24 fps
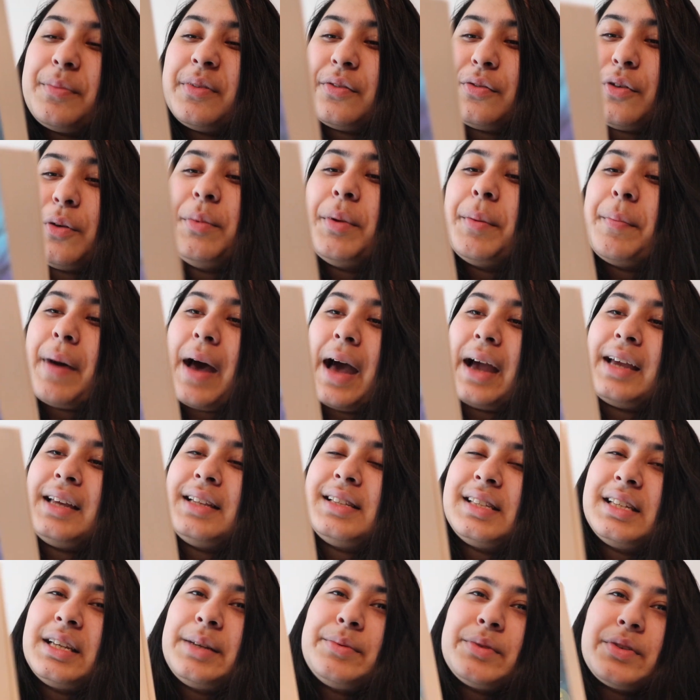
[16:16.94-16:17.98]
but from the back
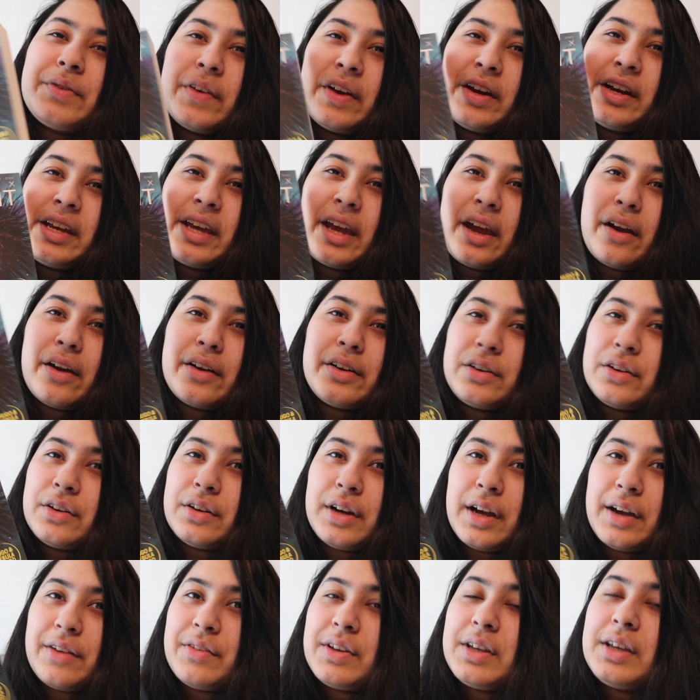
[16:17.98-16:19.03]
it seems very character
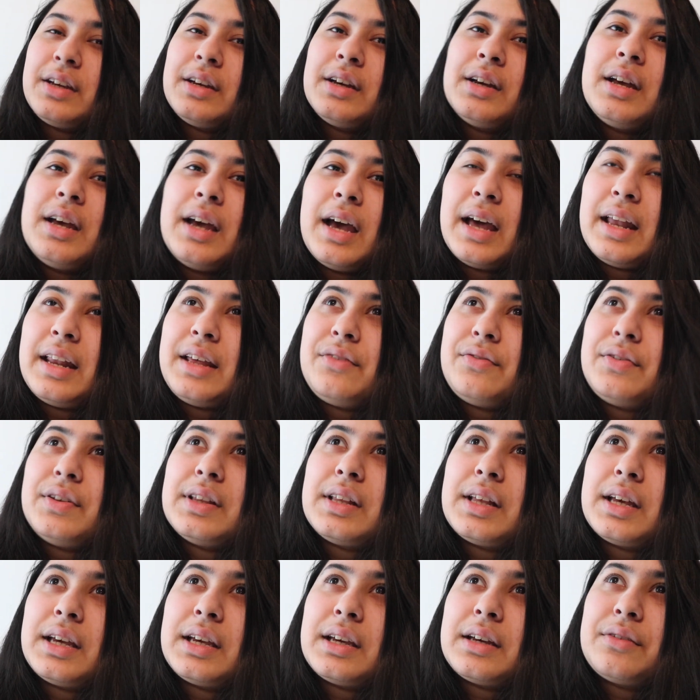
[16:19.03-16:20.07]
heavy and I feel
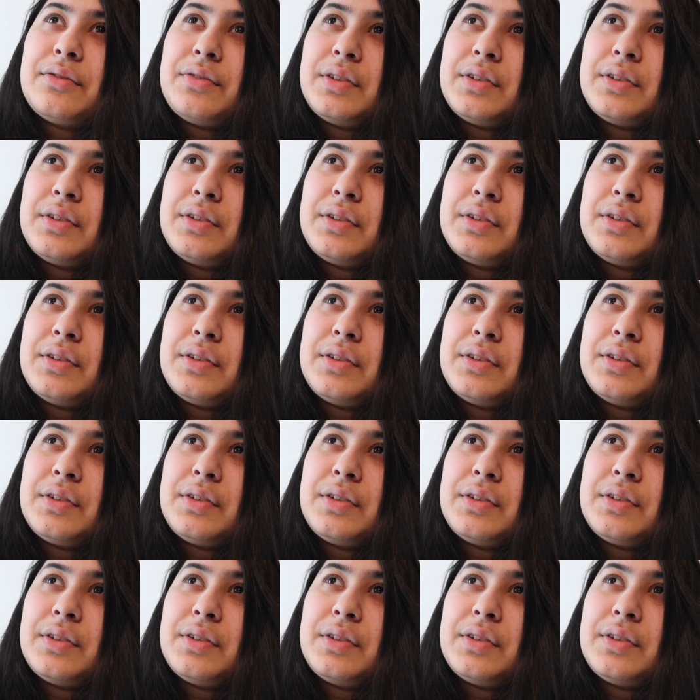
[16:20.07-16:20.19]
like